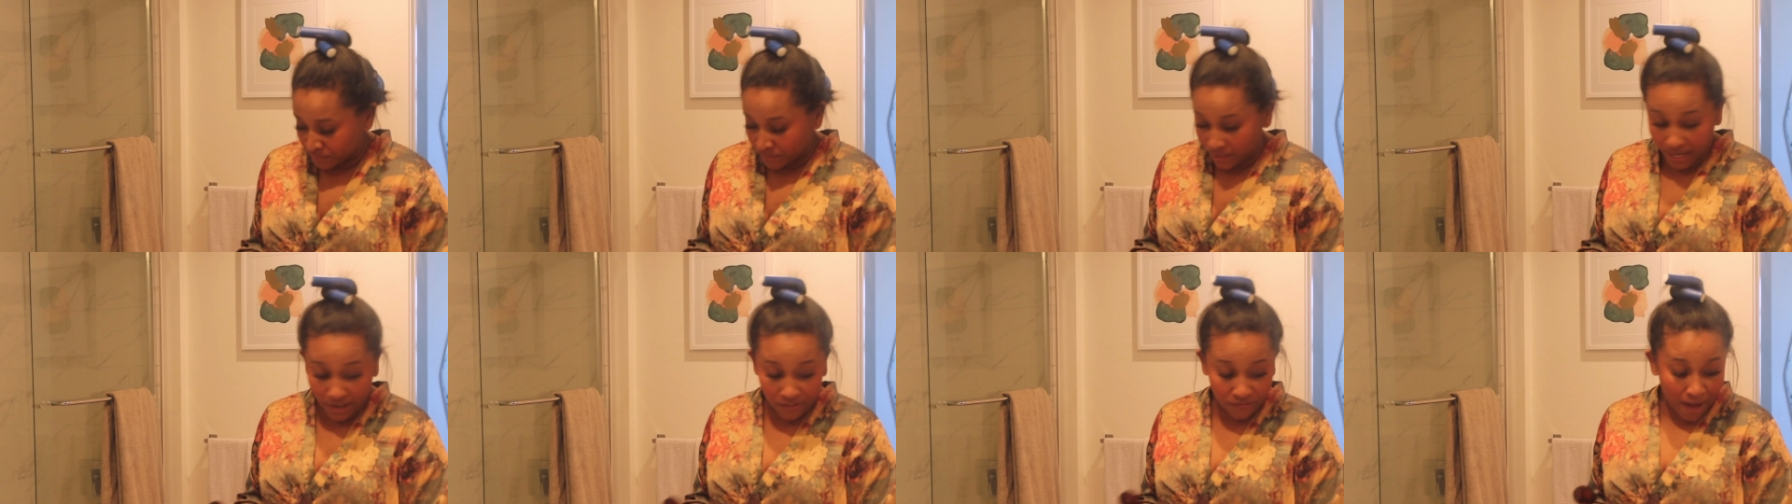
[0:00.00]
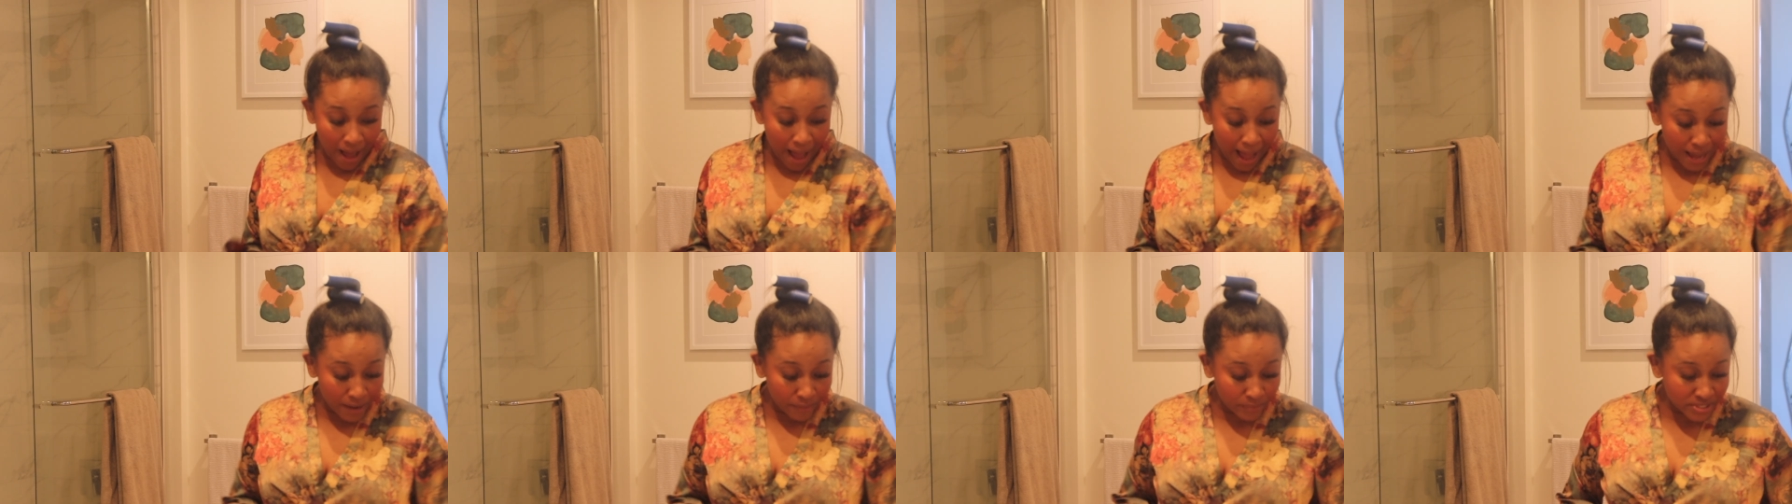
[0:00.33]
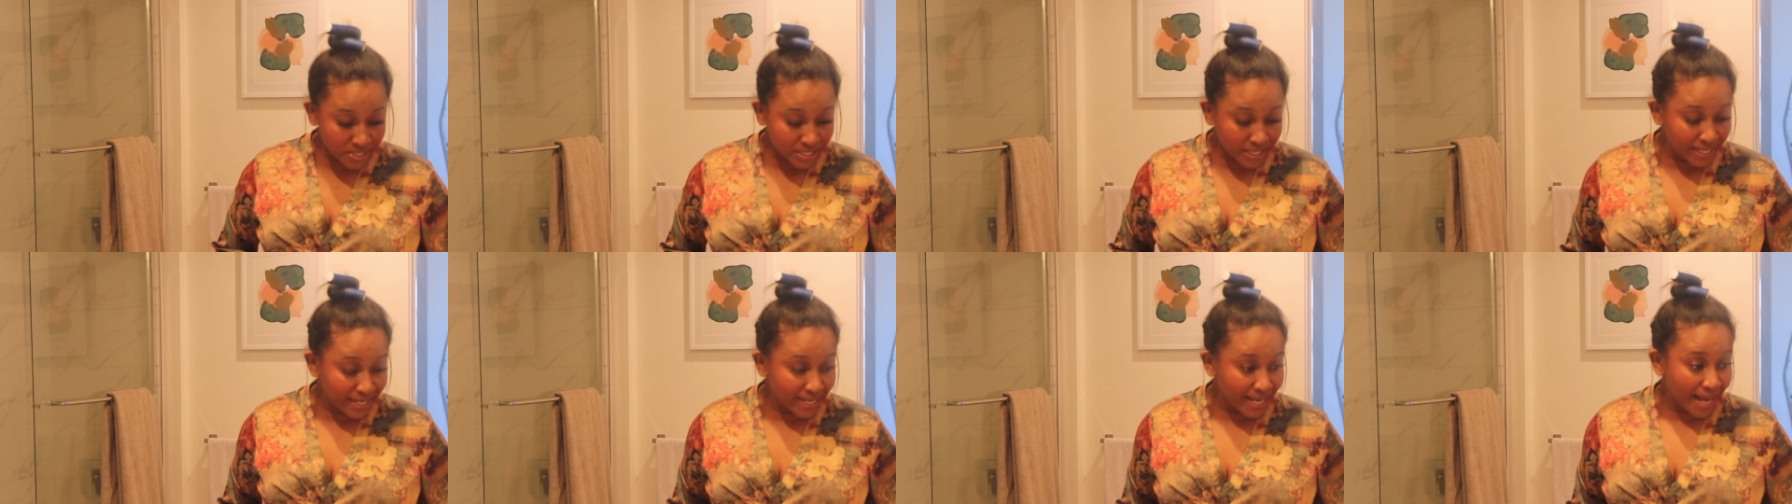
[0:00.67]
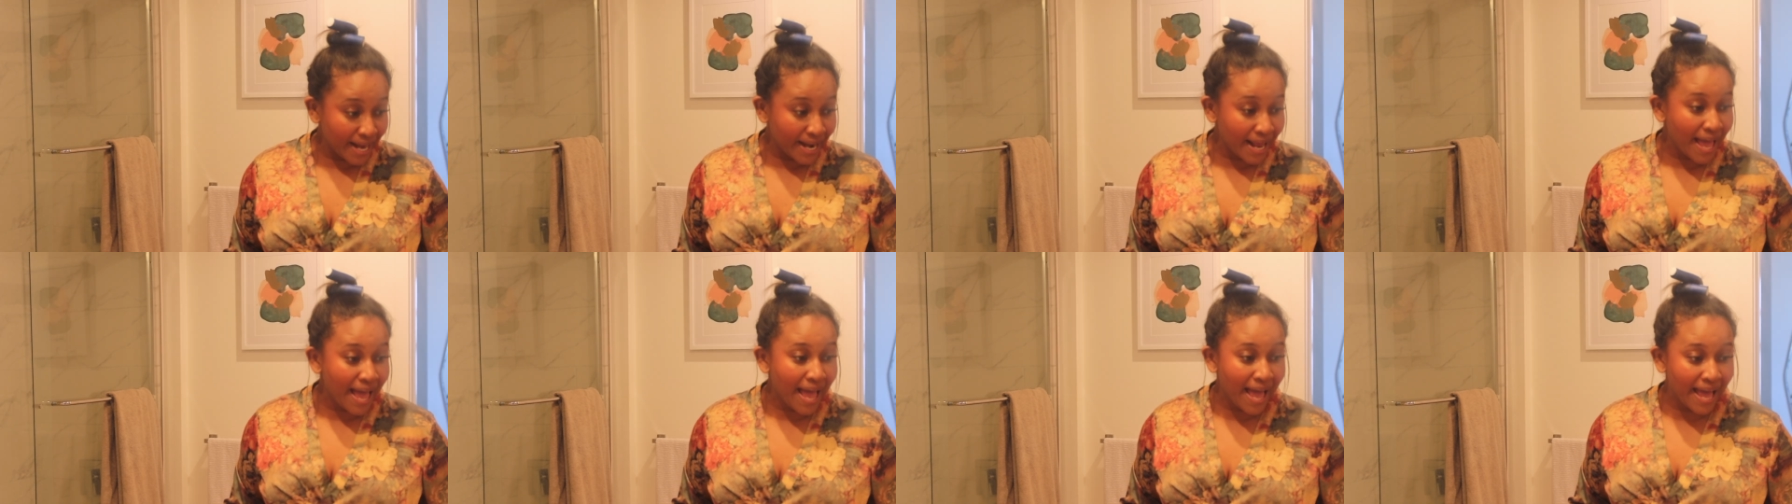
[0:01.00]
if I was gonna
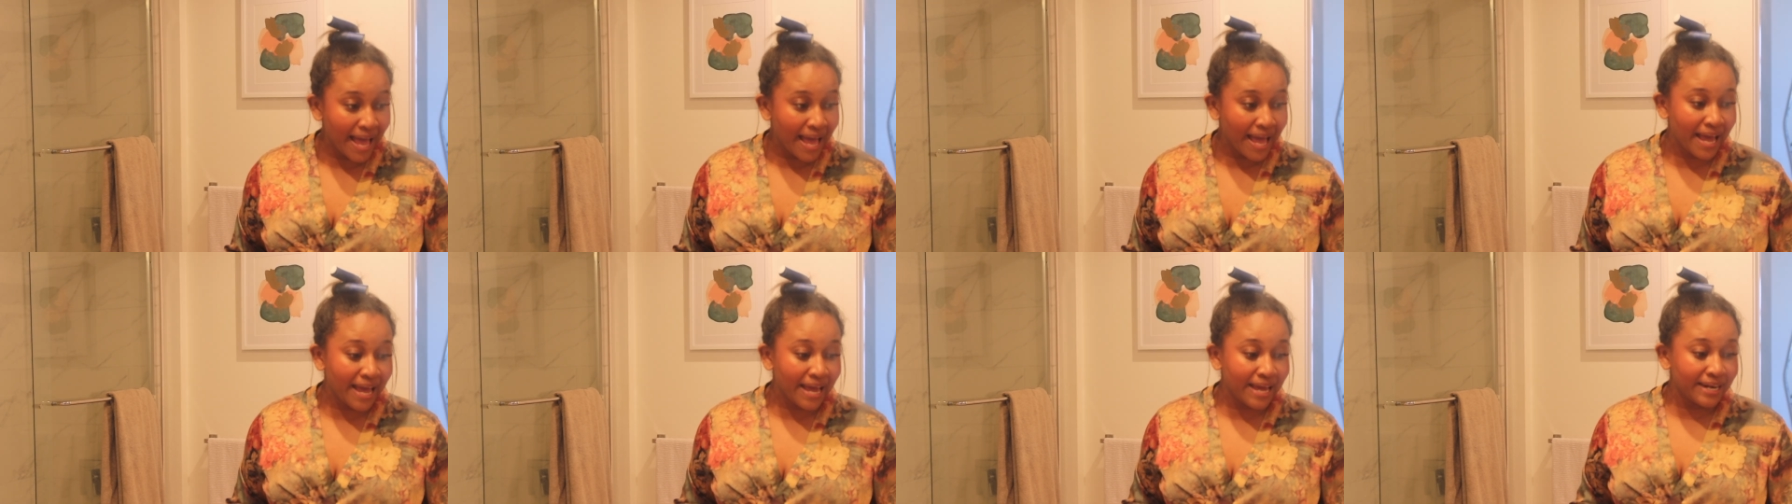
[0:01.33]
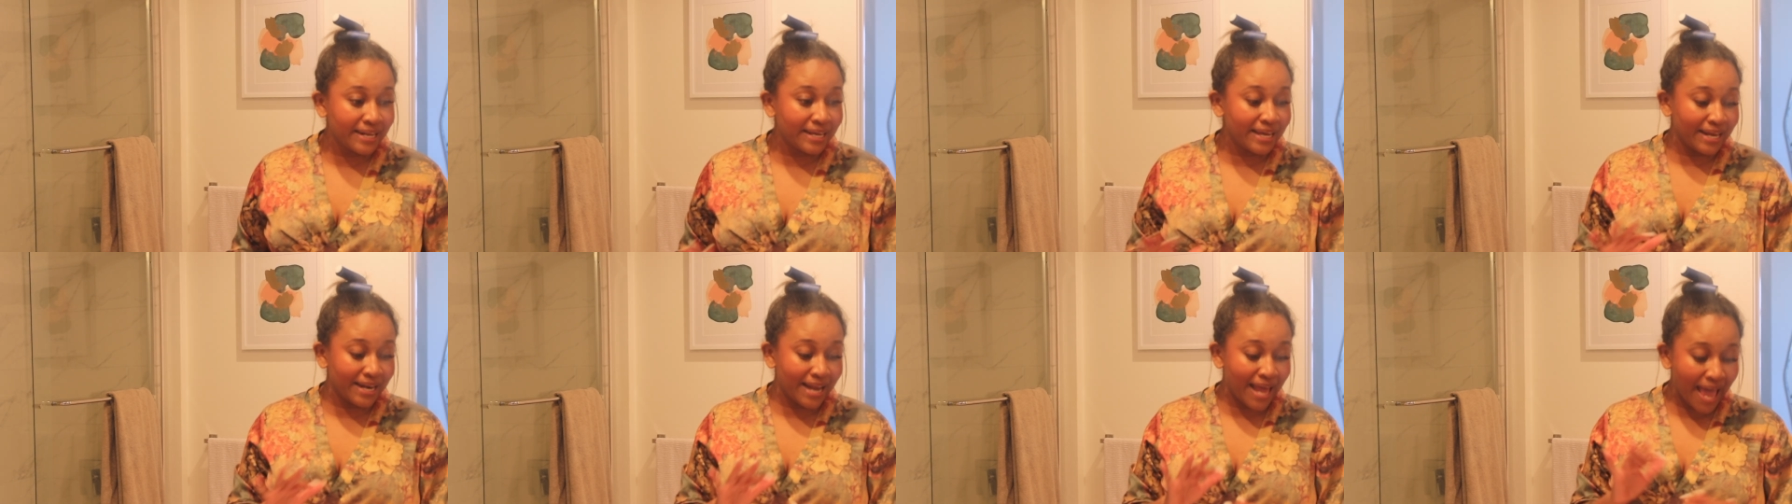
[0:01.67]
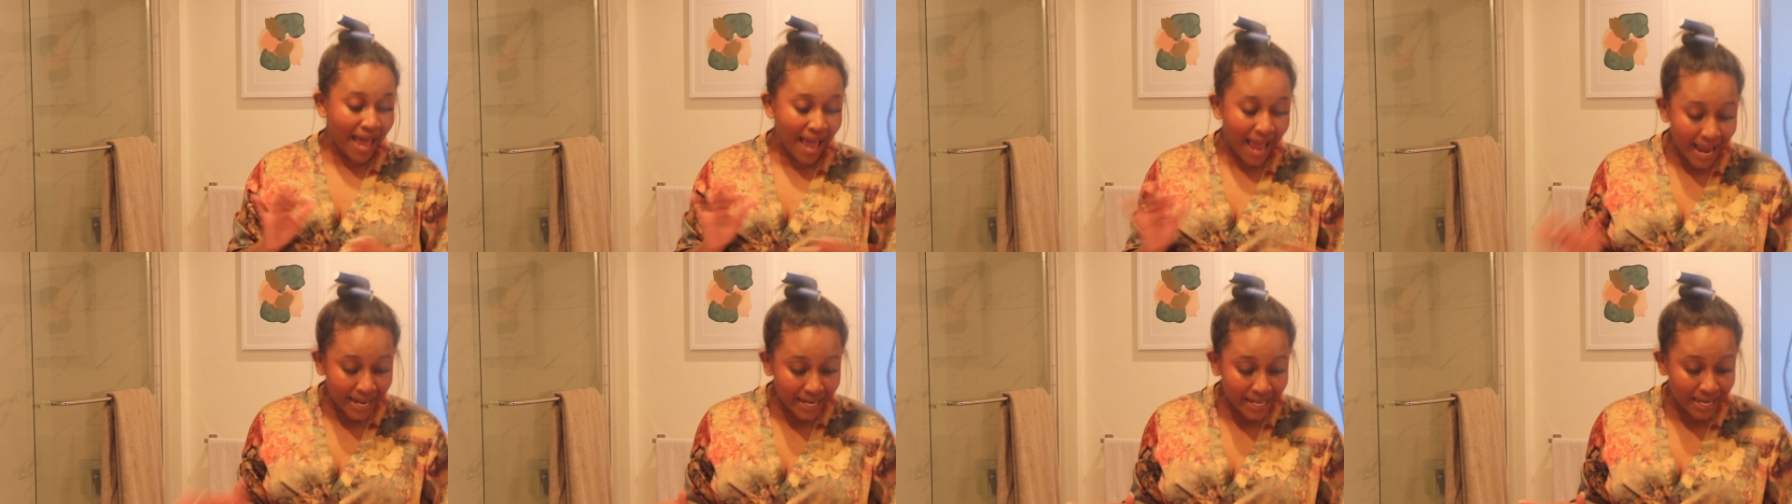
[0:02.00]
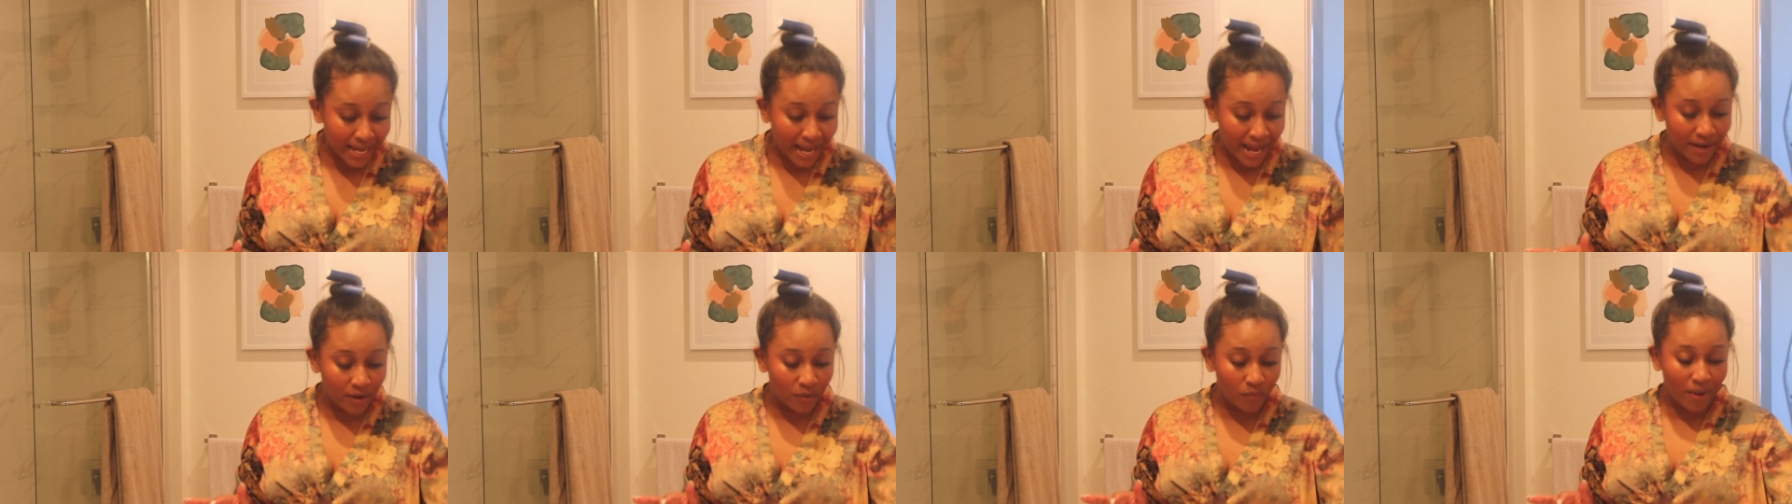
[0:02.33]
get ahead in
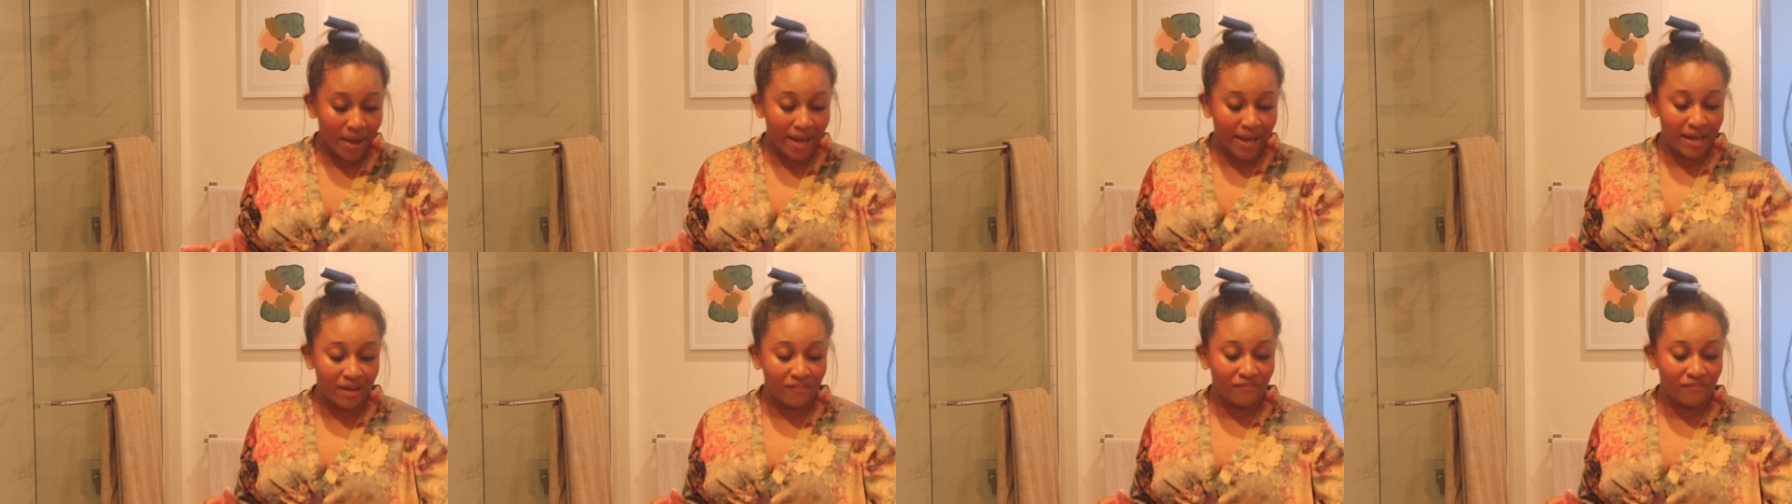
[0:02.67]
any kind of way,